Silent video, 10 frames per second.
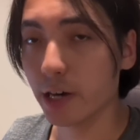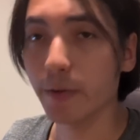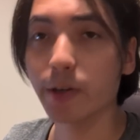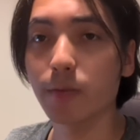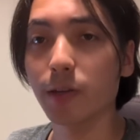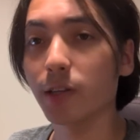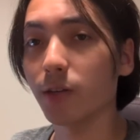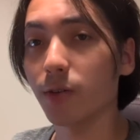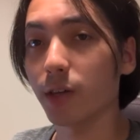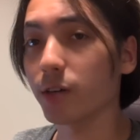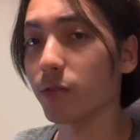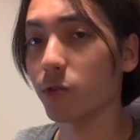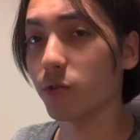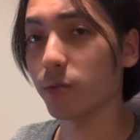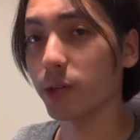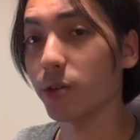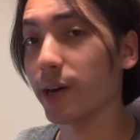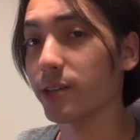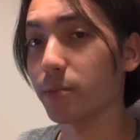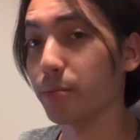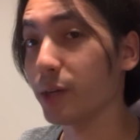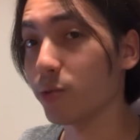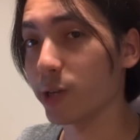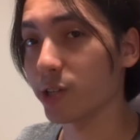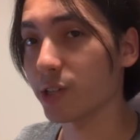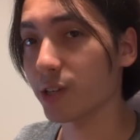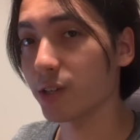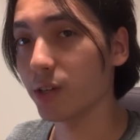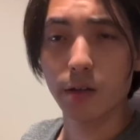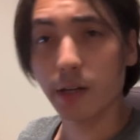I recommend that you think of Doflamingo as a mid-range deck.